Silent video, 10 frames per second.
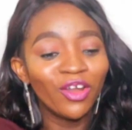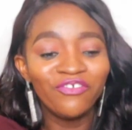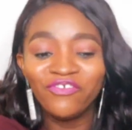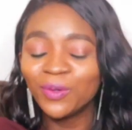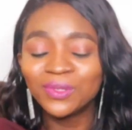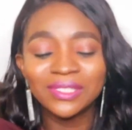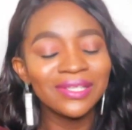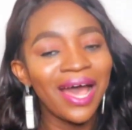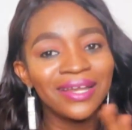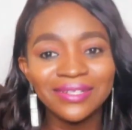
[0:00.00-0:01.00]

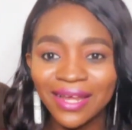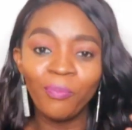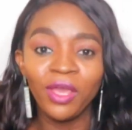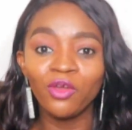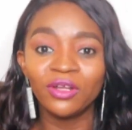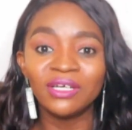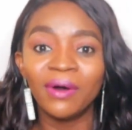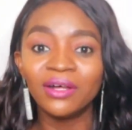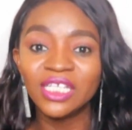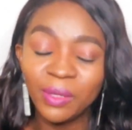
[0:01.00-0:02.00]
unfiltered opinion
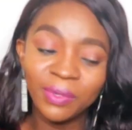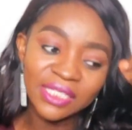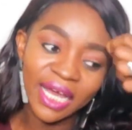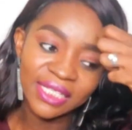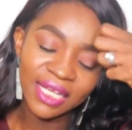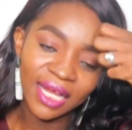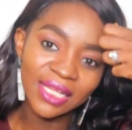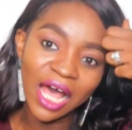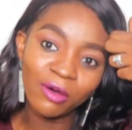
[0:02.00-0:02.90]
about BB Titan